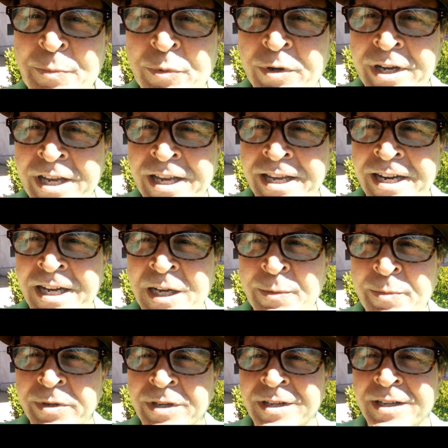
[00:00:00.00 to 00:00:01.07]
keep bringing it
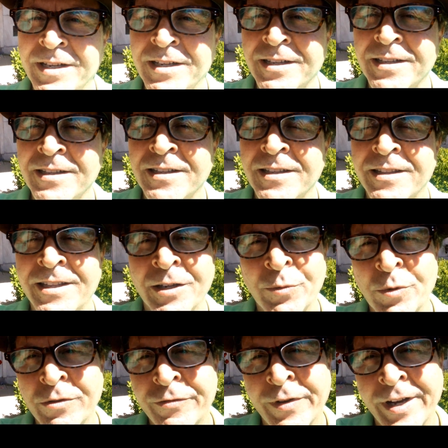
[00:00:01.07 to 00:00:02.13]
up,
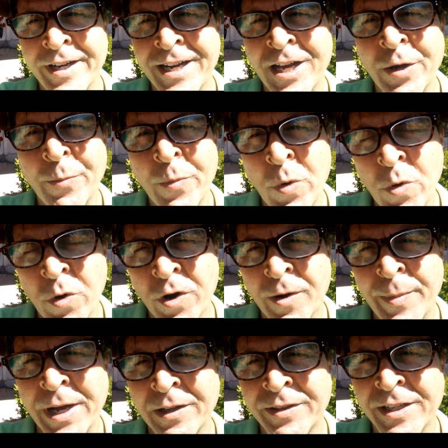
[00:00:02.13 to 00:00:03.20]
that we'll find out more
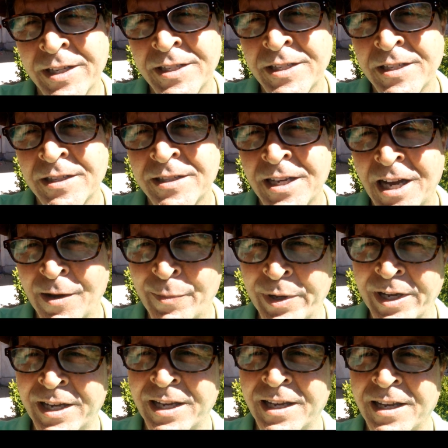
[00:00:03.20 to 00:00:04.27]
about this
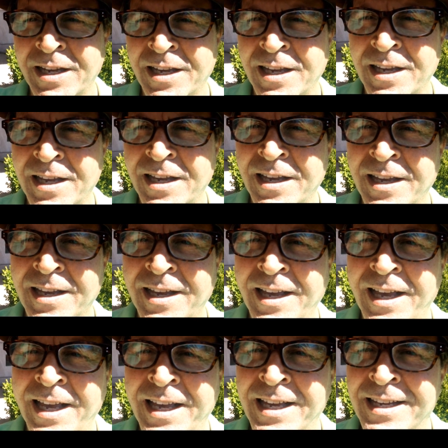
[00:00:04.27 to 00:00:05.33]
topic.
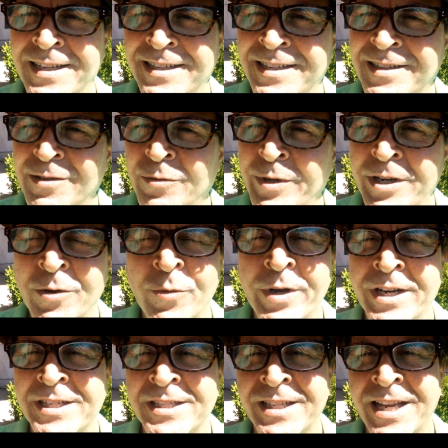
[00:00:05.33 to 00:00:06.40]
And we don't
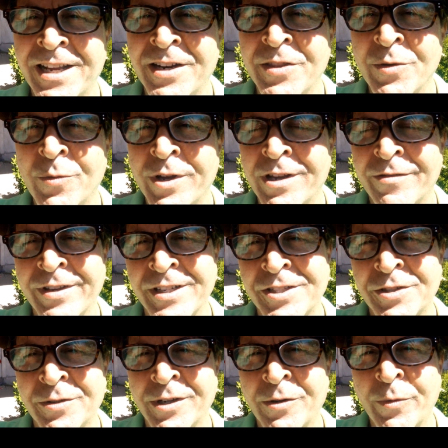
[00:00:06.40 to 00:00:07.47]
want to stand in the way of
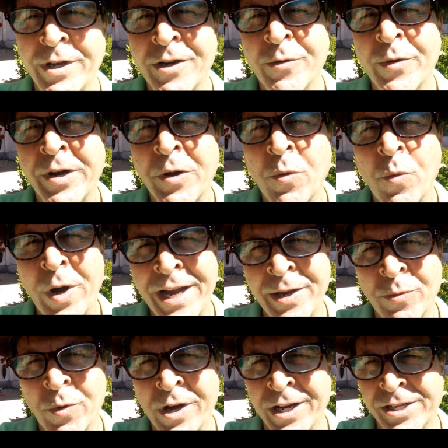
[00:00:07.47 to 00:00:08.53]
history. We don't want to
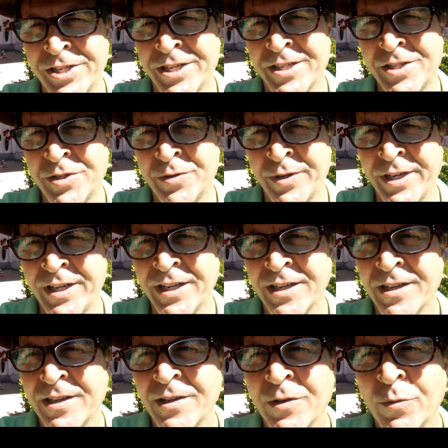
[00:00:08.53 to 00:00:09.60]
whitewash history.
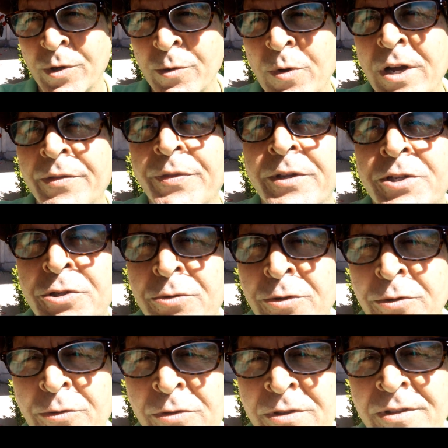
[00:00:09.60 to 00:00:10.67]
We want the
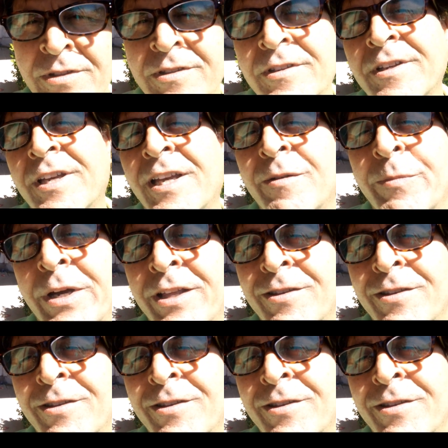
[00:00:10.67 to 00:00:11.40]
truth. And